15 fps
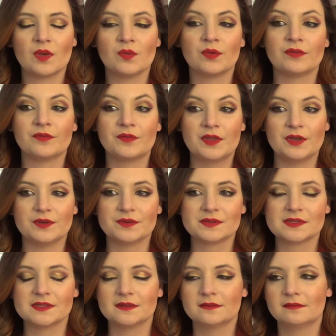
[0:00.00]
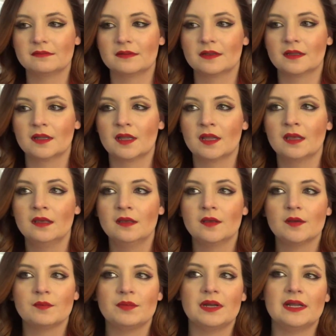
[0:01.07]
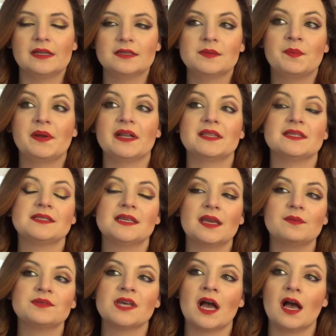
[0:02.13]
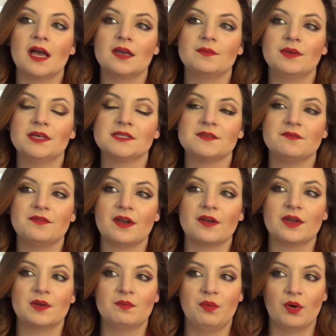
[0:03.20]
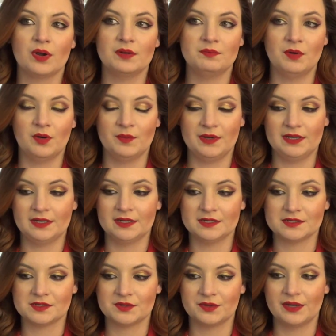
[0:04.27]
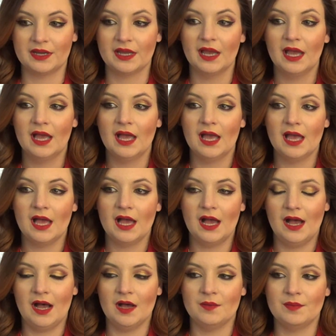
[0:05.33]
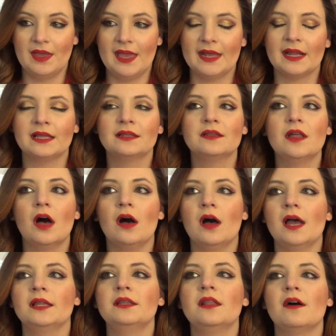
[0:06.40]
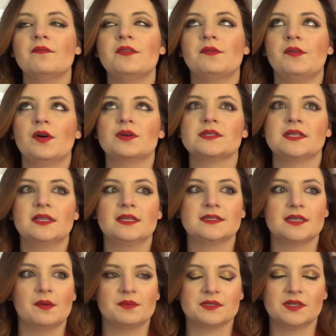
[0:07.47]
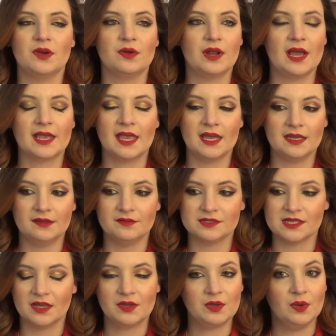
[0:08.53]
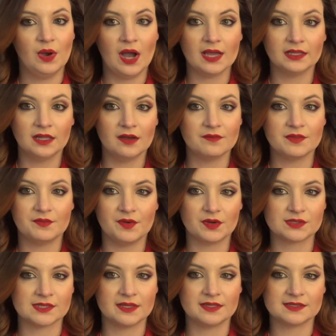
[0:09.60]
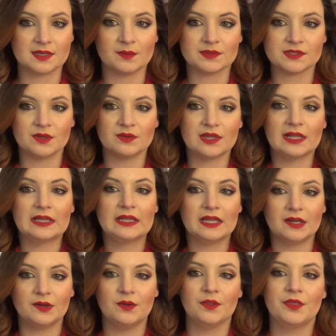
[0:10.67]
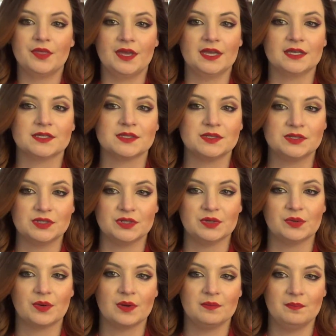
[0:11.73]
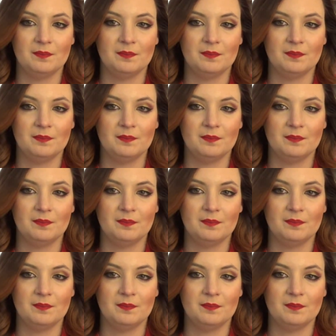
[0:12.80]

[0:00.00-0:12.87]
refuse. But at the same time, it's a very important moment in history. And I love the focus in this episode. I can't even tell you. I love the focus on this episode that little things do